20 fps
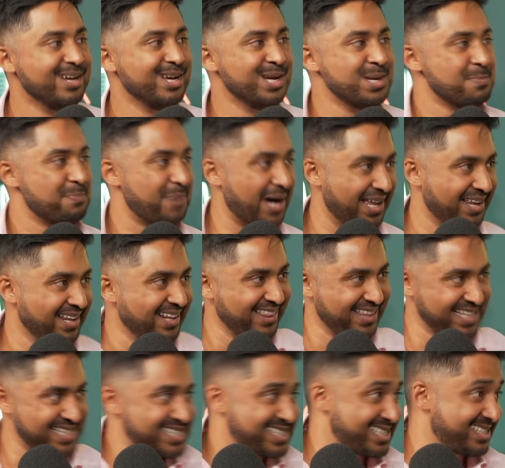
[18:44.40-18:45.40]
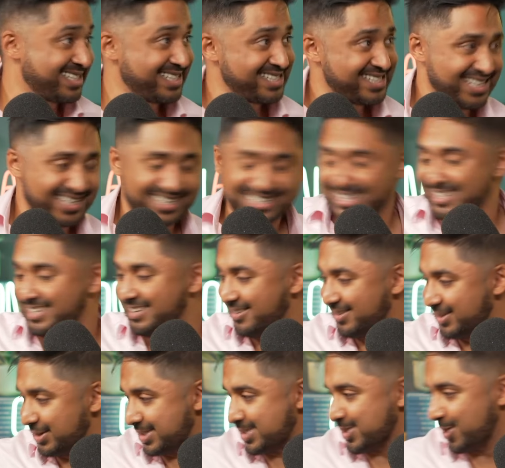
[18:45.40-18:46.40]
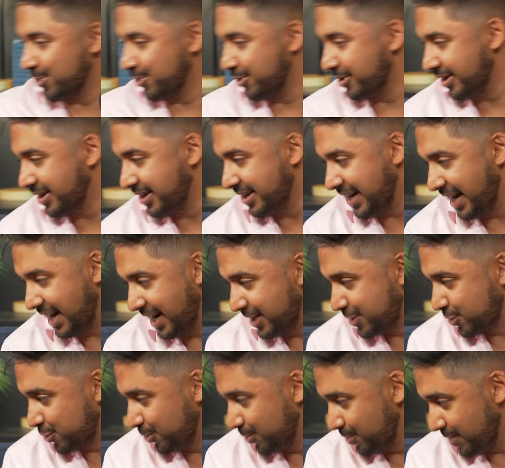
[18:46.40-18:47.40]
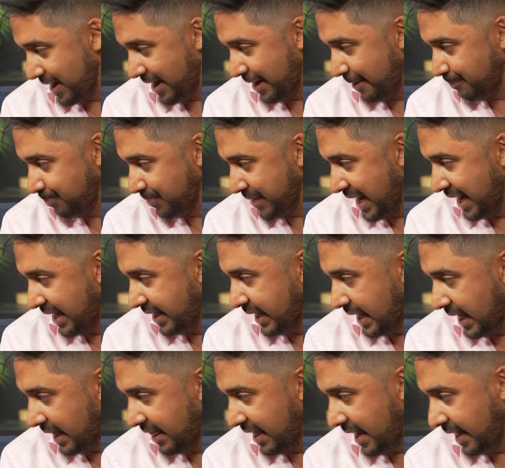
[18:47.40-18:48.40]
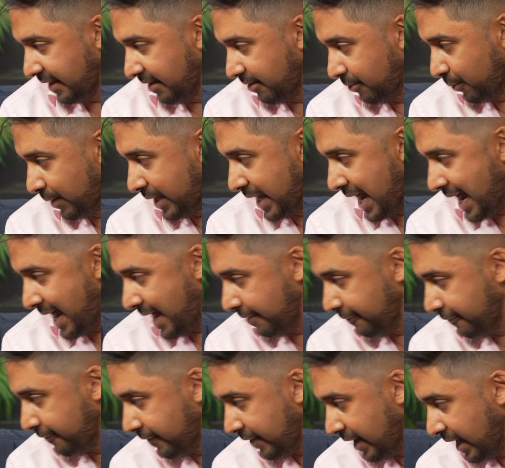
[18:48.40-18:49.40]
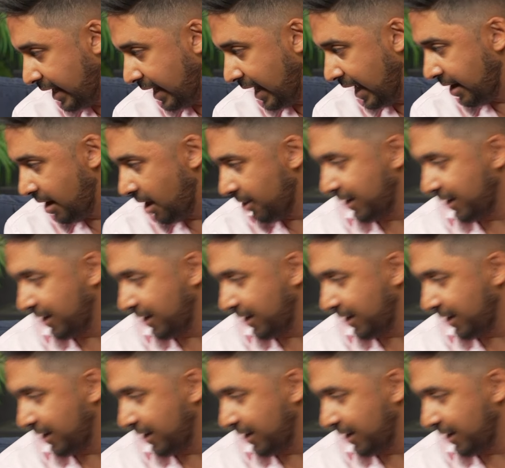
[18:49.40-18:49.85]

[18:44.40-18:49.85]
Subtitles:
But this statistic does hold true. And then we have another